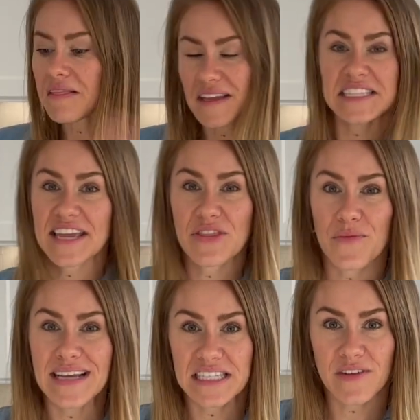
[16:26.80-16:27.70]
Let's get the
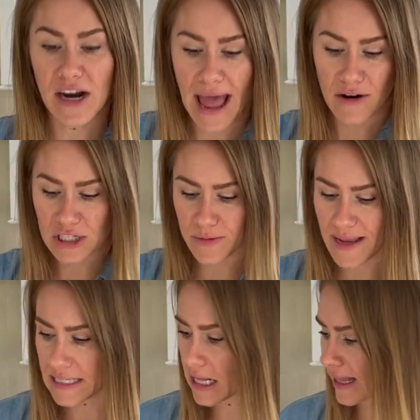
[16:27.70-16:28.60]
rest of our counter
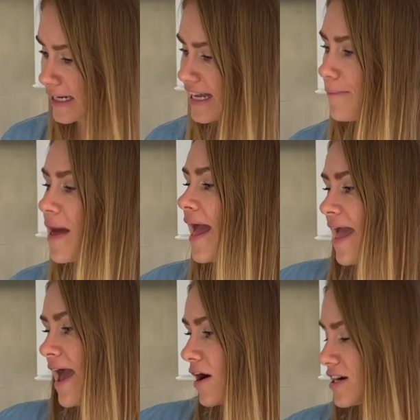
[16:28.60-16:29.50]
space cleaned up
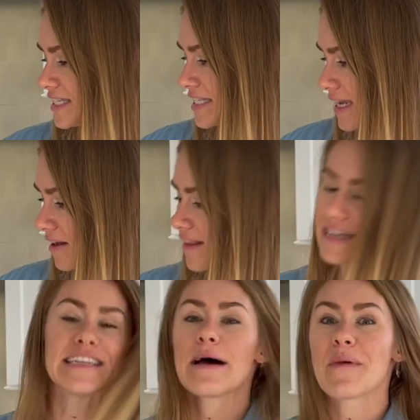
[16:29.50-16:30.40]
and our sink
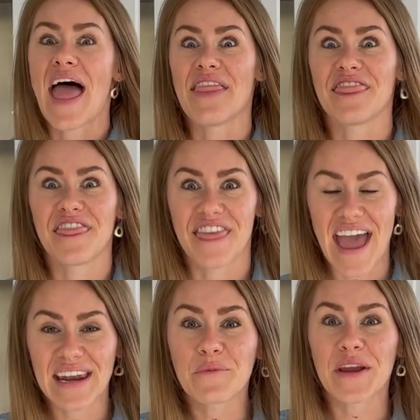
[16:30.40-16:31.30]
cleaned up, and
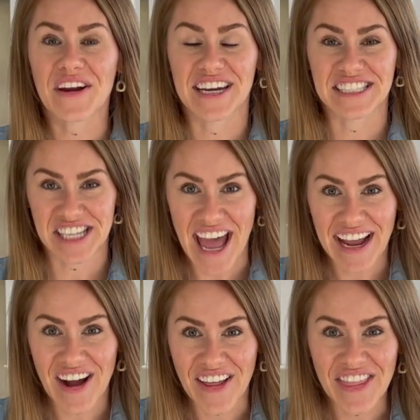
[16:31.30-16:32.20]
then we are gonna
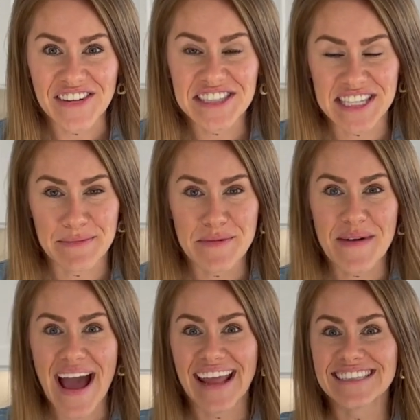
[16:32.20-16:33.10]
check on those cinnamon
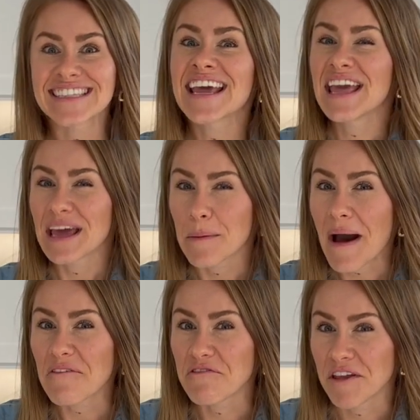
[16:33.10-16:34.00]
bites in
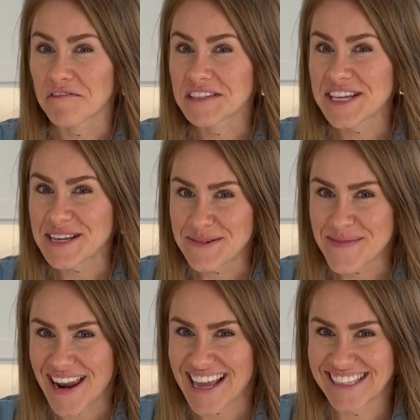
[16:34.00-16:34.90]
about 15
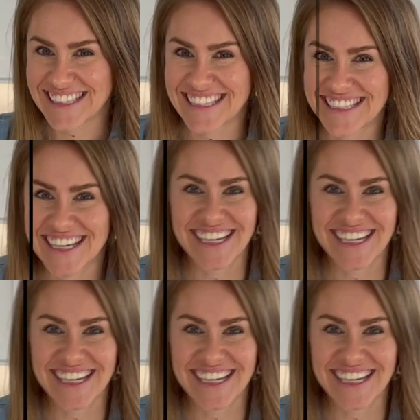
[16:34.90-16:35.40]
minutes.